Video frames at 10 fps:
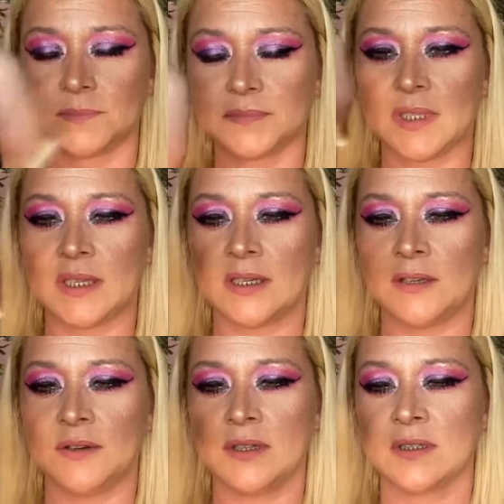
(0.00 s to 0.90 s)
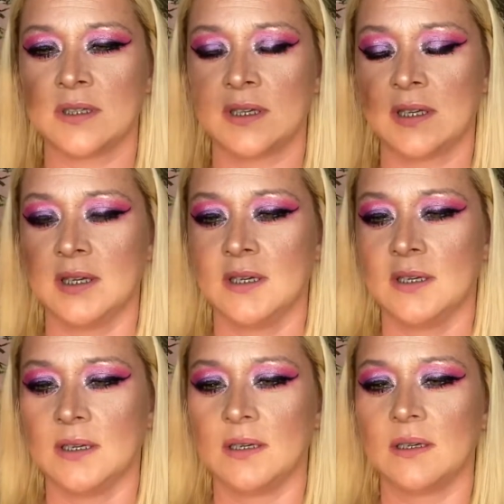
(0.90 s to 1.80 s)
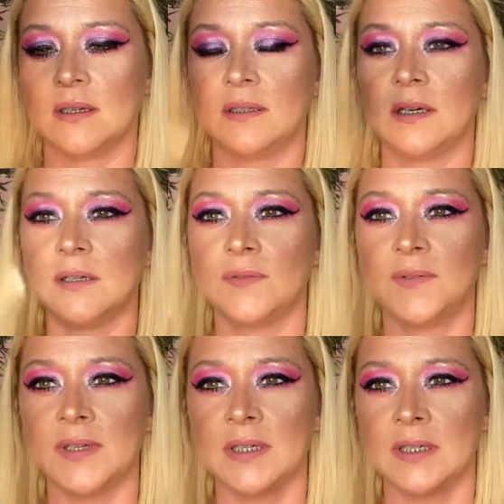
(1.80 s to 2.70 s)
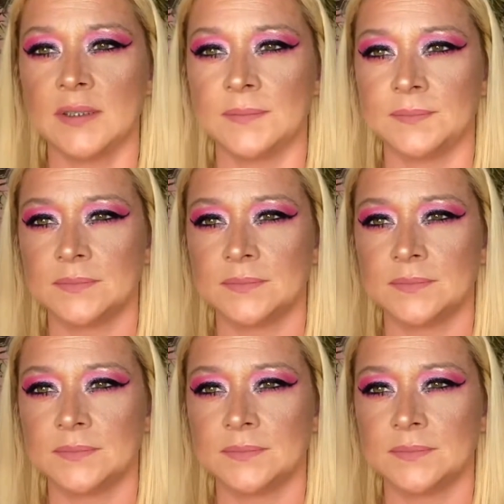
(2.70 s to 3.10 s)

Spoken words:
And here is the Adofa.